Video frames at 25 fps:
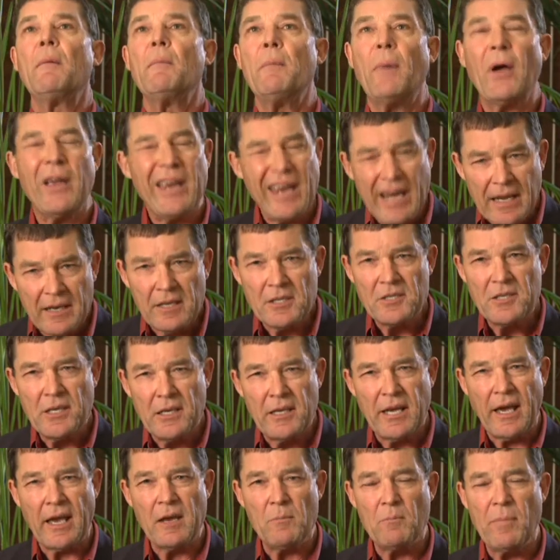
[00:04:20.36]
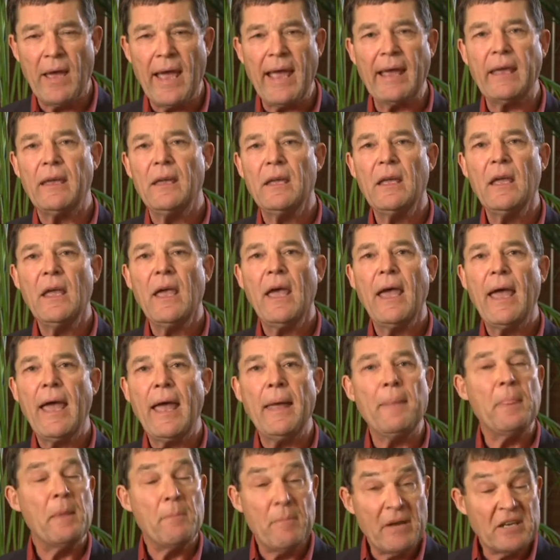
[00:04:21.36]
My energy came back,
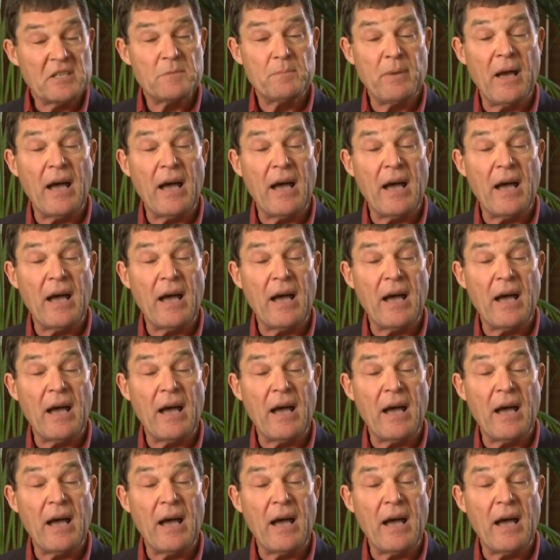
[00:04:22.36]
and the best